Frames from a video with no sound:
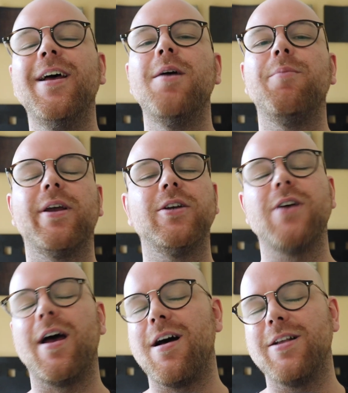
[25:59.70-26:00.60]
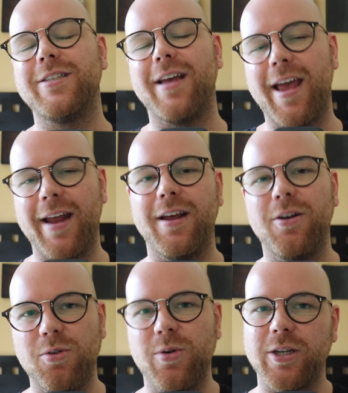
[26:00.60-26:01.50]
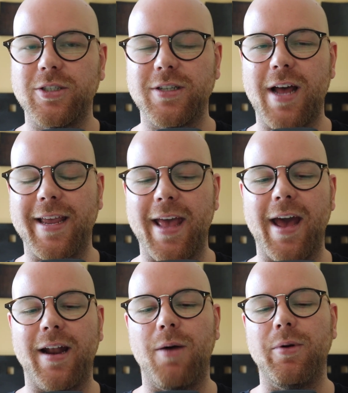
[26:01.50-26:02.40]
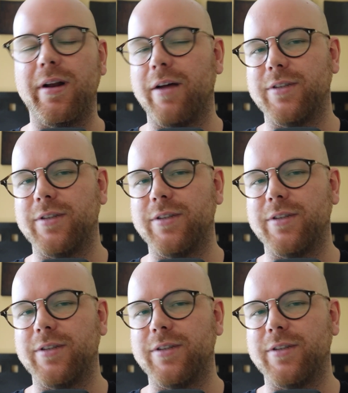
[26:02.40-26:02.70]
because I answer any and all questions that I get, and I would love